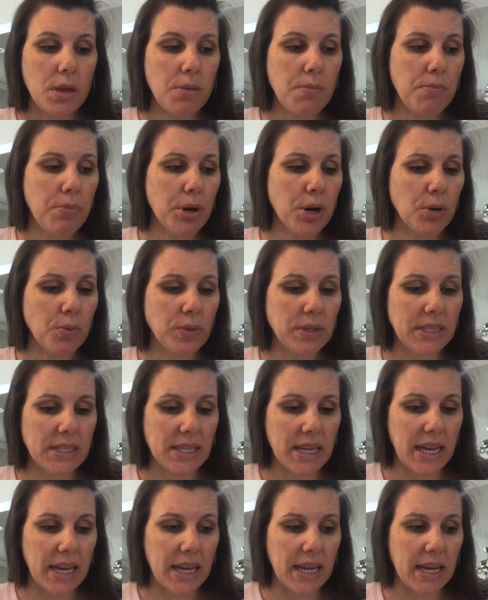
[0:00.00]
Bert was
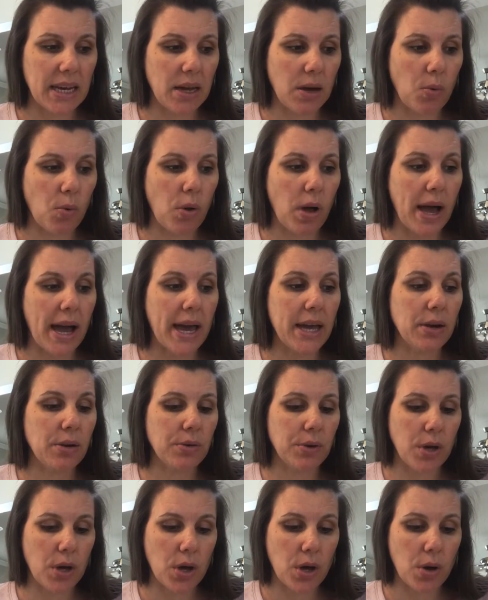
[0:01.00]
saying, well, I don't
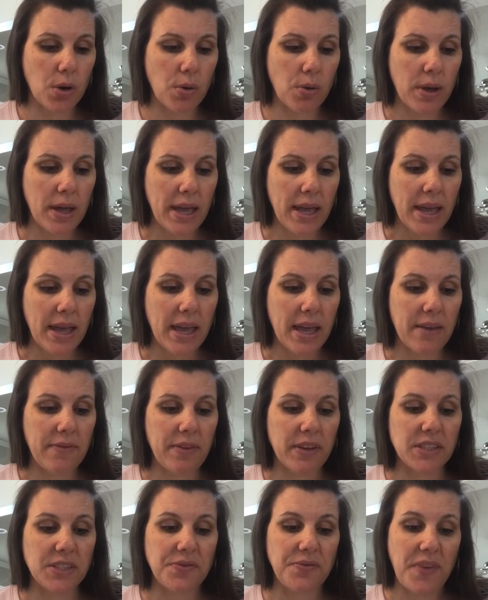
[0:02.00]
know if
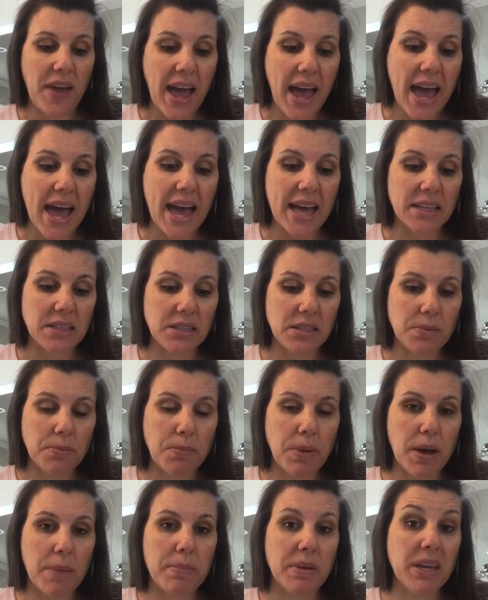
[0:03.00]
it's fast,
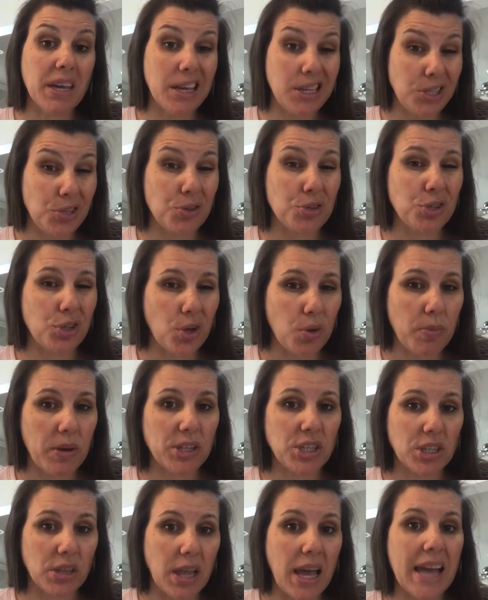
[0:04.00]
but because they're so
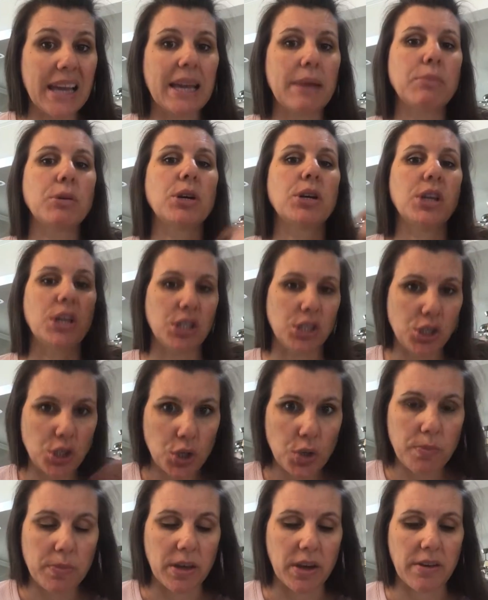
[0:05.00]
much alike, I'm going to
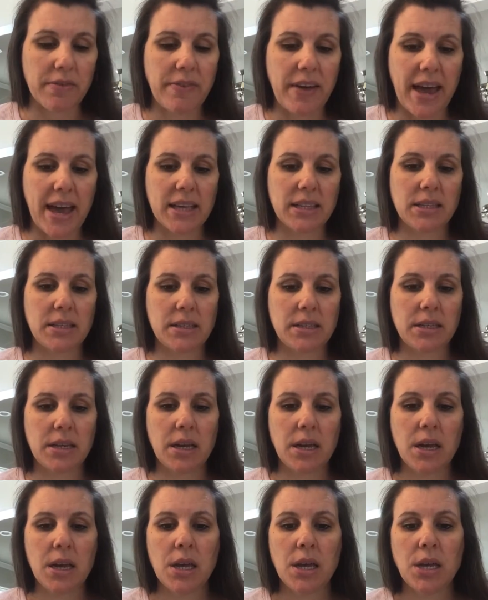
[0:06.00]
assume they're fast.
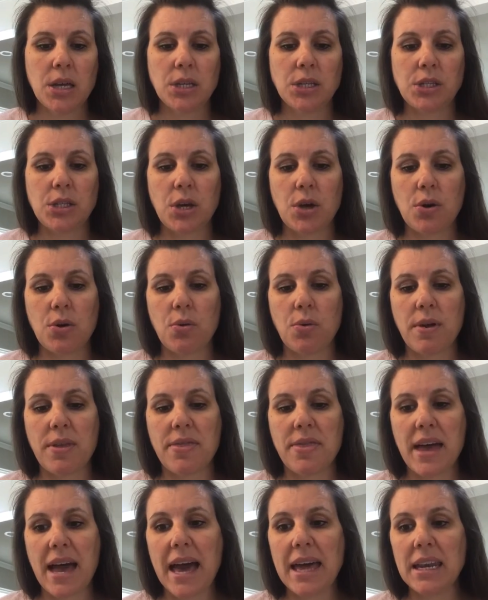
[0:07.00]
So
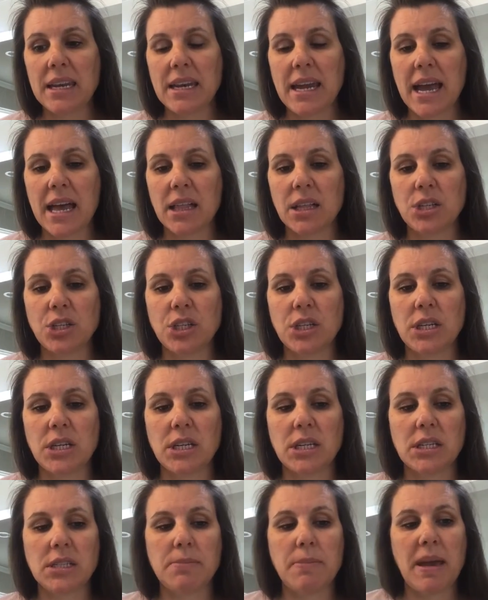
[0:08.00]
that analogy
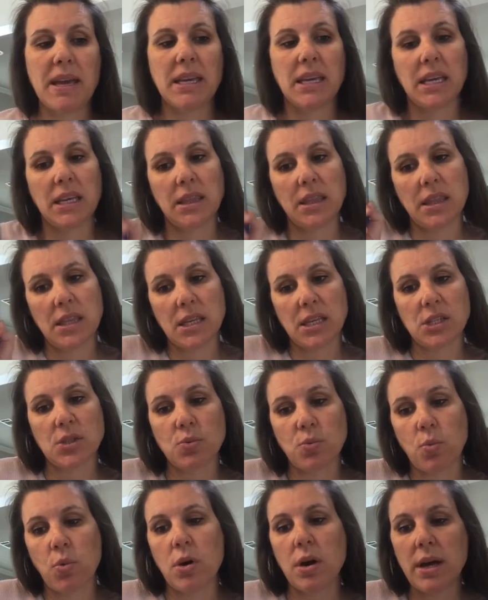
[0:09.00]
is making this
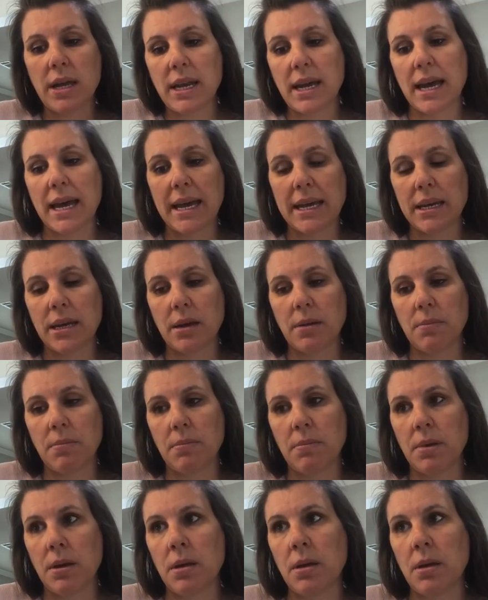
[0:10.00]
one item,